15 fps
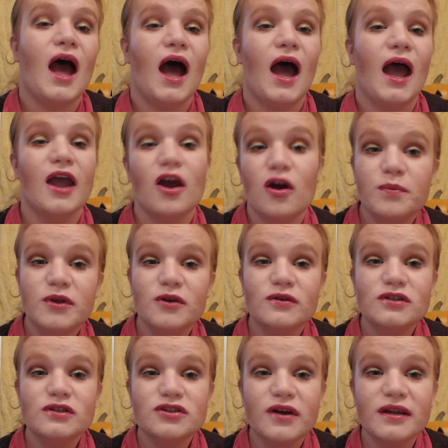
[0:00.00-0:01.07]
I hope you
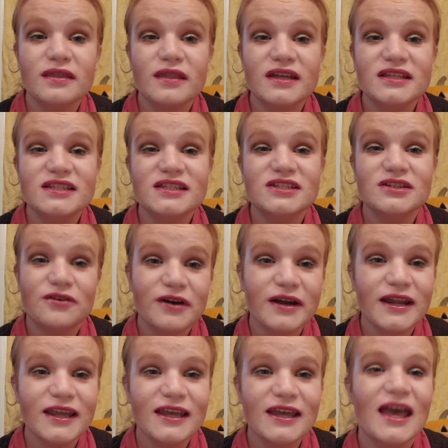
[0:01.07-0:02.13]
enjoyed this
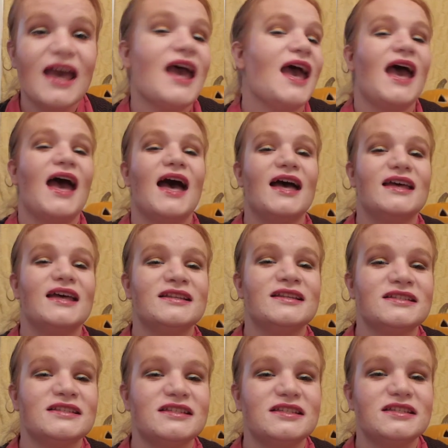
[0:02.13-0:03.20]
story,
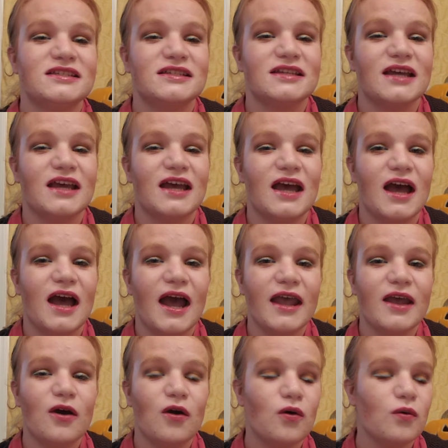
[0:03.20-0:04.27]
and I
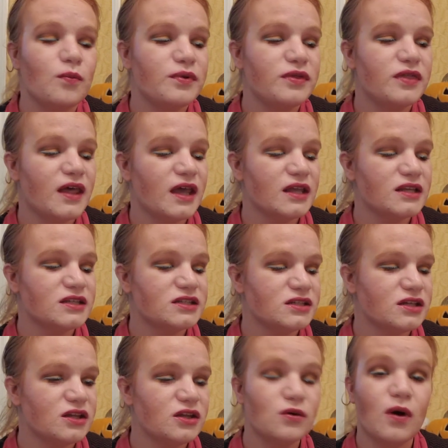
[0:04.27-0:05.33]
hope that
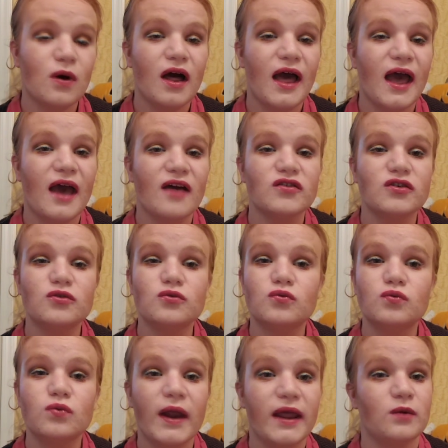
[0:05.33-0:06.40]
you all have a
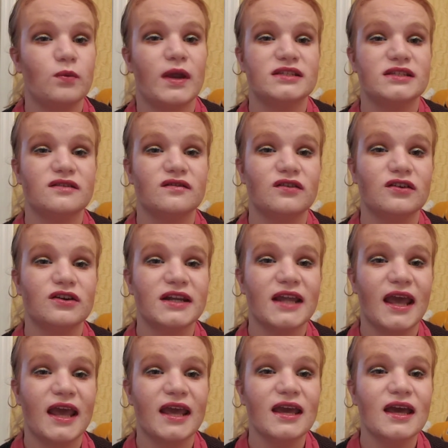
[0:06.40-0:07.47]
great rest of your
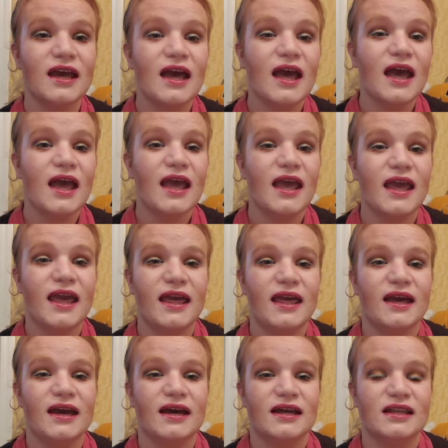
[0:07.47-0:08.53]
day.
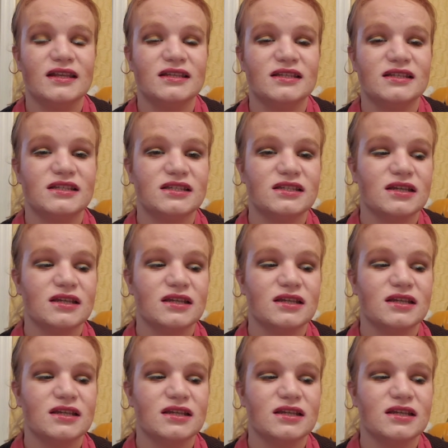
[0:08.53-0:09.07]
And